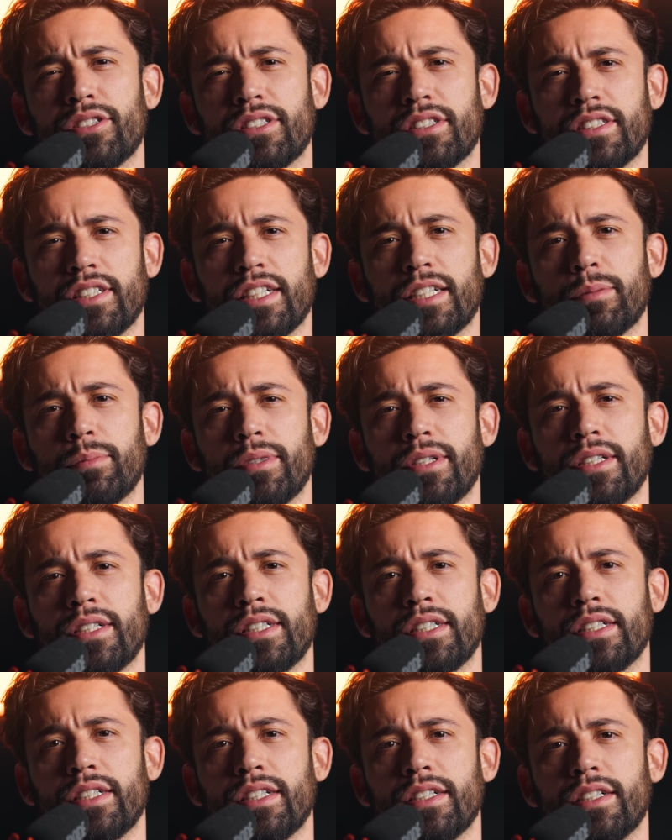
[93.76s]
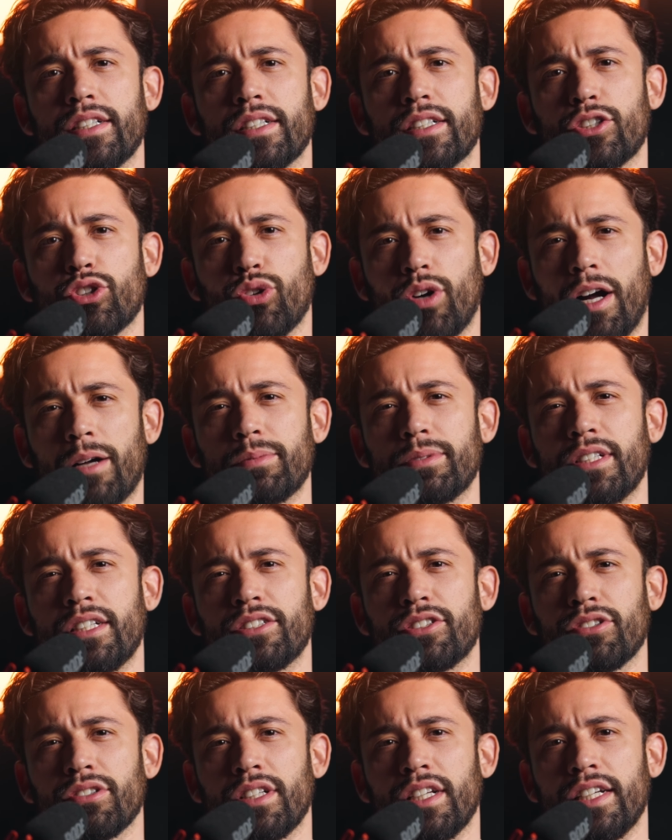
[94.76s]
Sigma crop
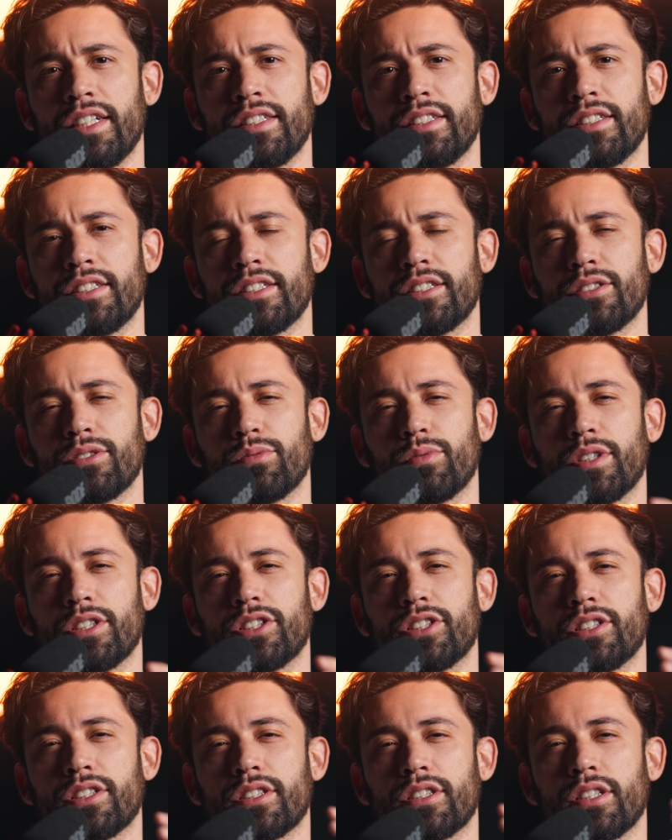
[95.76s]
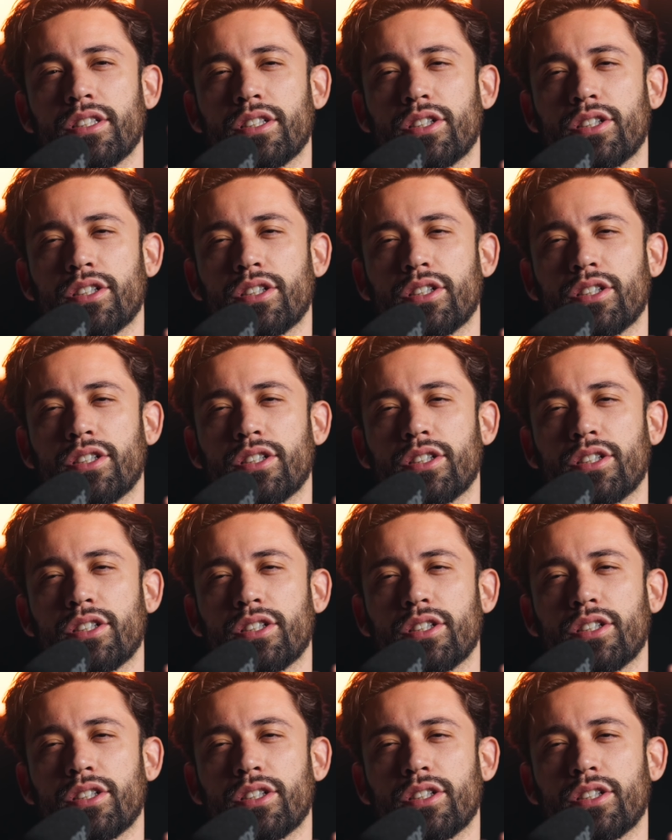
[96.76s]
sensor lens, which is the